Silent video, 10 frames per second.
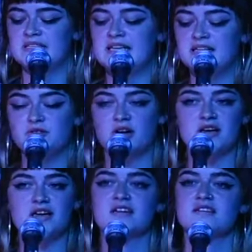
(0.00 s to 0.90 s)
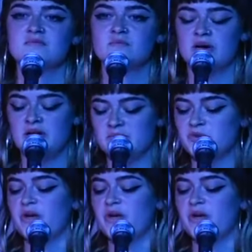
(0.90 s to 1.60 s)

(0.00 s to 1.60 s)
Day drunk, and I'm